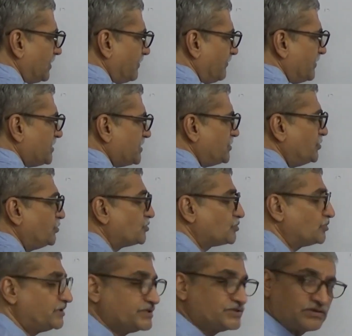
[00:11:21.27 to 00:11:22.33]
which is used
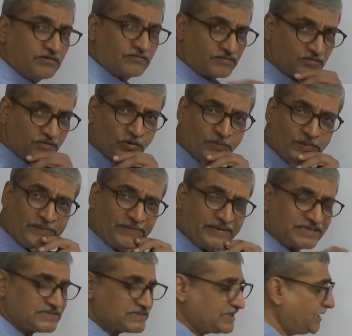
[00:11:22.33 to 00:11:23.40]
to dissolve noble
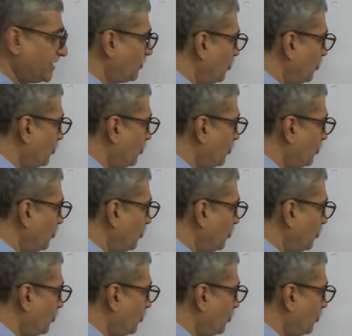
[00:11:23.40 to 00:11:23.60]
metals like